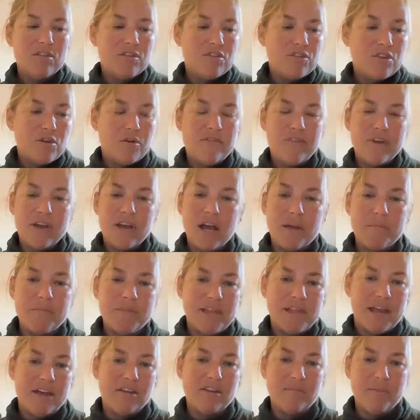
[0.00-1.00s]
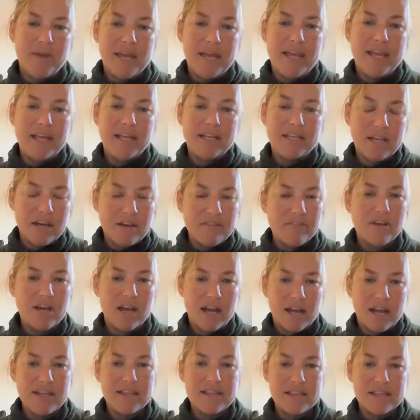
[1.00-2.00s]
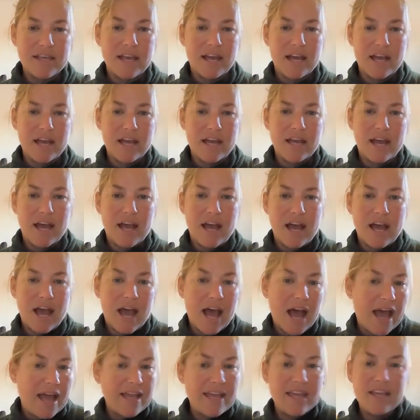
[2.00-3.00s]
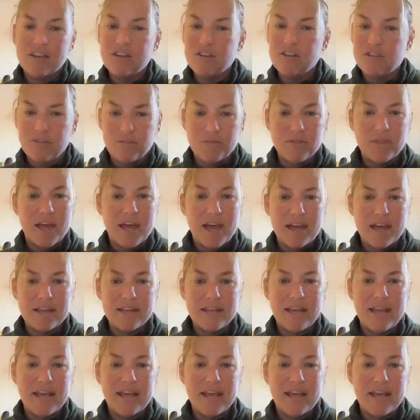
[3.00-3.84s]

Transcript: So if it comes down to making tough cuts, I can do that.